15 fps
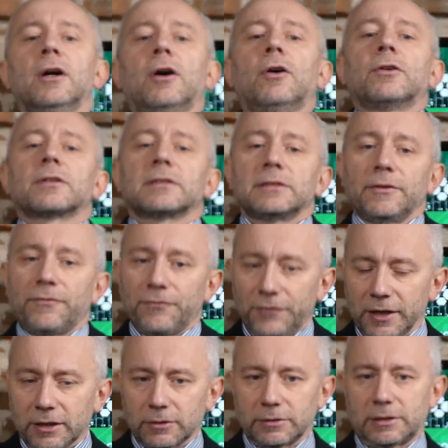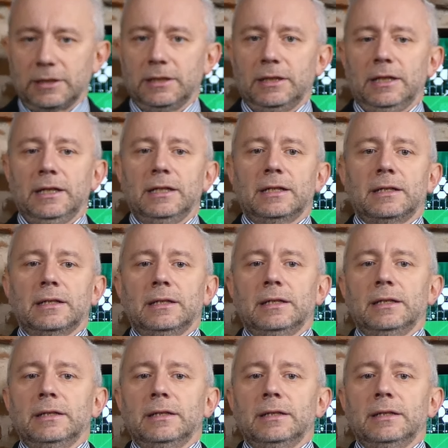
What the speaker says: or difficulty in